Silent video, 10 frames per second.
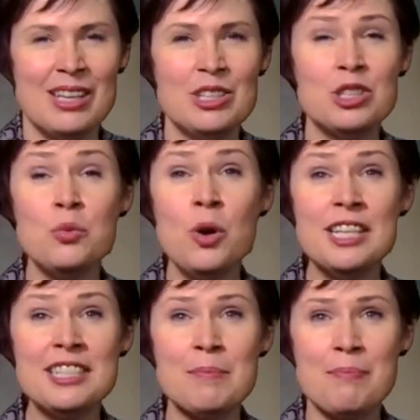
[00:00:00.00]
So, what
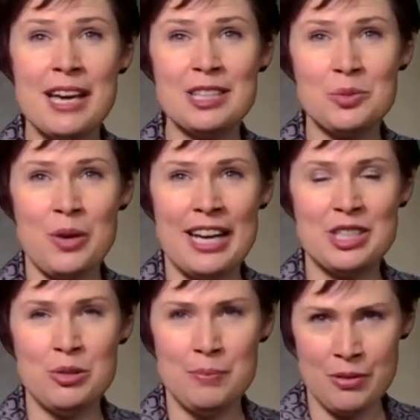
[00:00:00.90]
is the best way
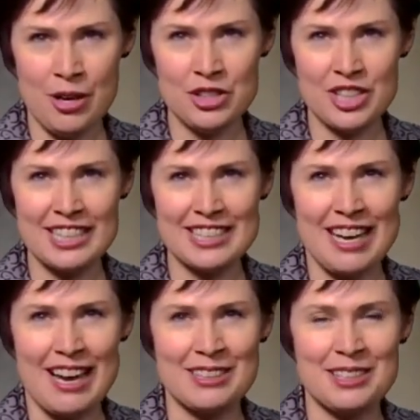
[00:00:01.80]
to approach this
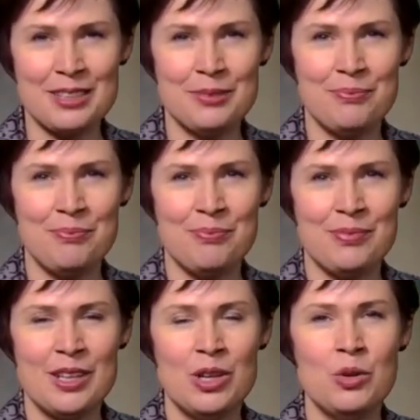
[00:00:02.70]
task?
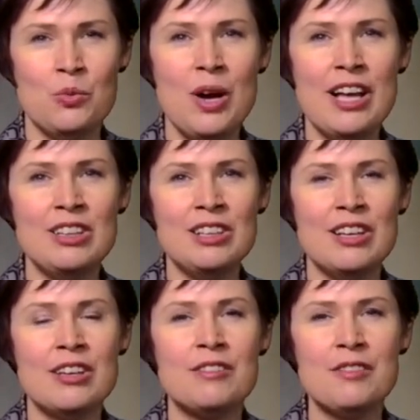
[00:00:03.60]
Well,
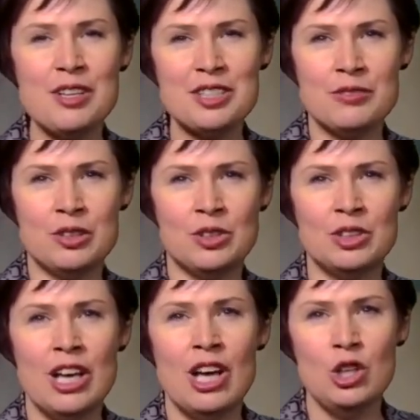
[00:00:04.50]
first of
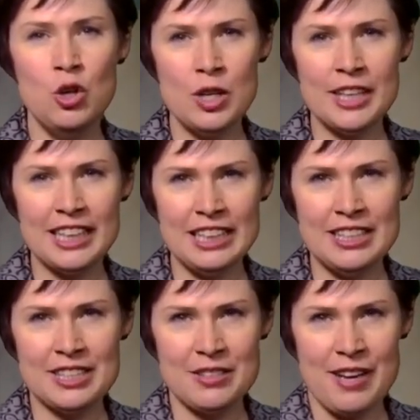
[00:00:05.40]
all, look at the
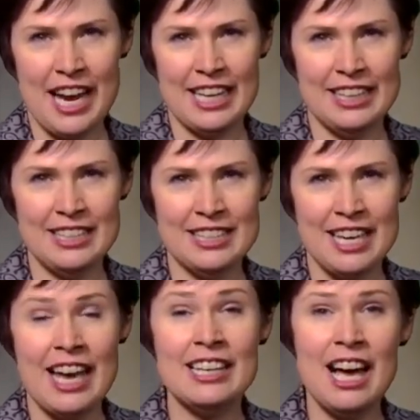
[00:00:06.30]
list of headings
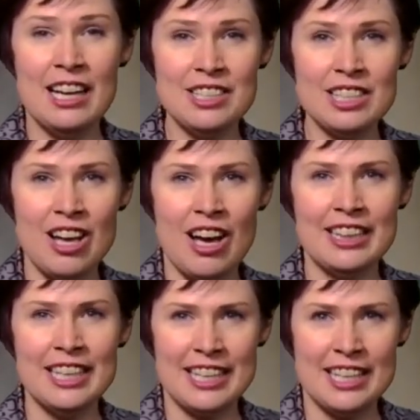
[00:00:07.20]
and
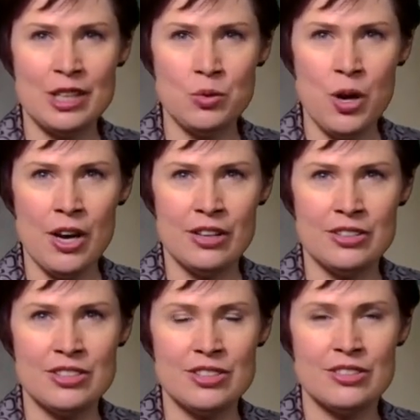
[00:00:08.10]
underline the key
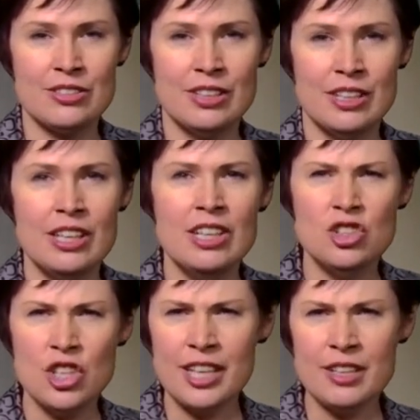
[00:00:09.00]
words.
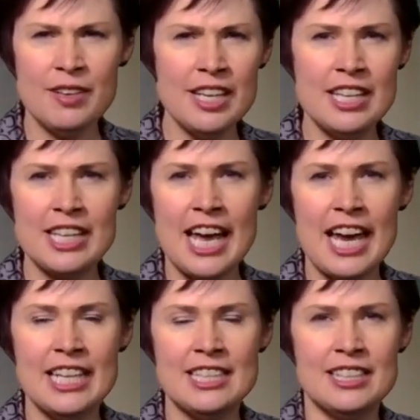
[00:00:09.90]
Check if any of the
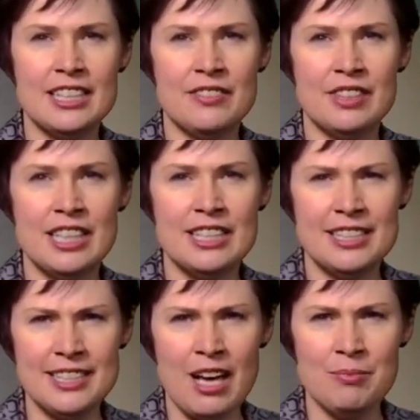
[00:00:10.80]
headings are given as
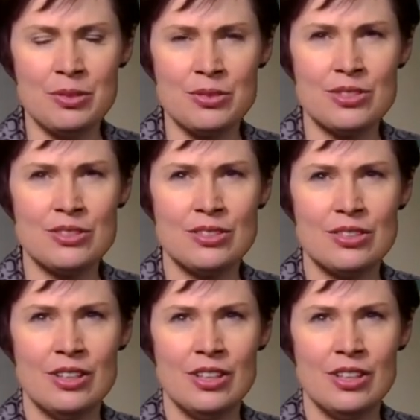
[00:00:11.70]
examples.